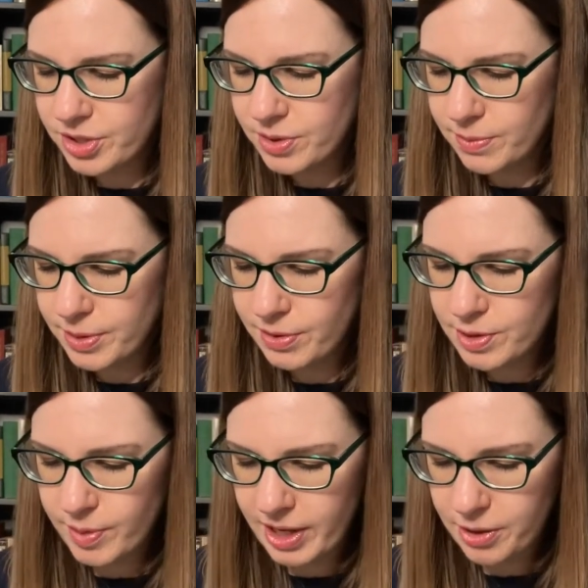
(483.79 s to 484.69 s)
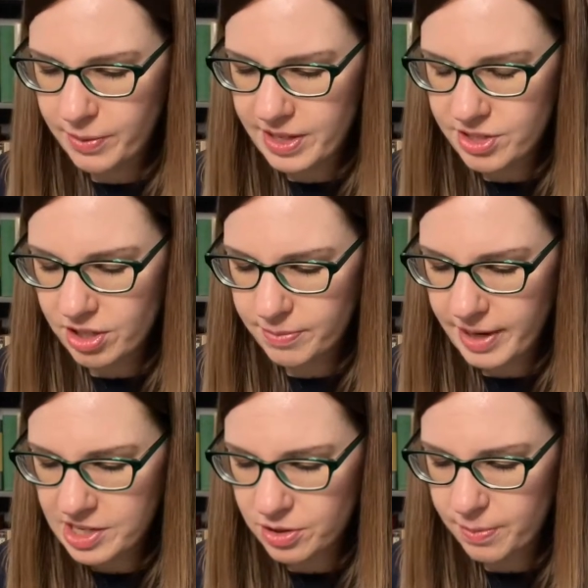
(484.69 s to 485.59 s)
to imbue its wearer with a dark
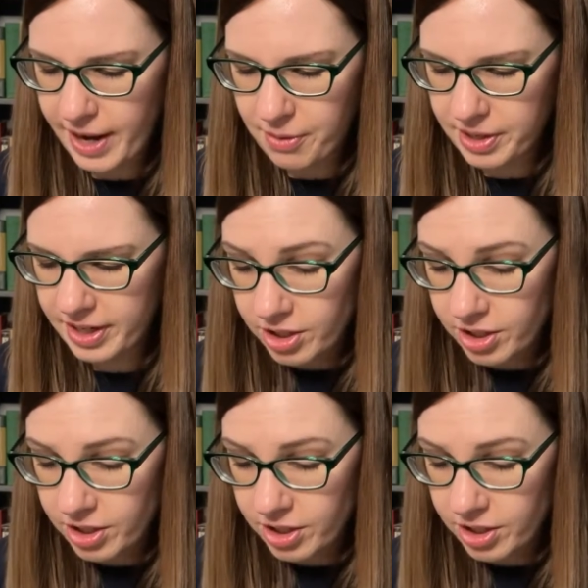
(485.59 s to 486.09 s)
magical power.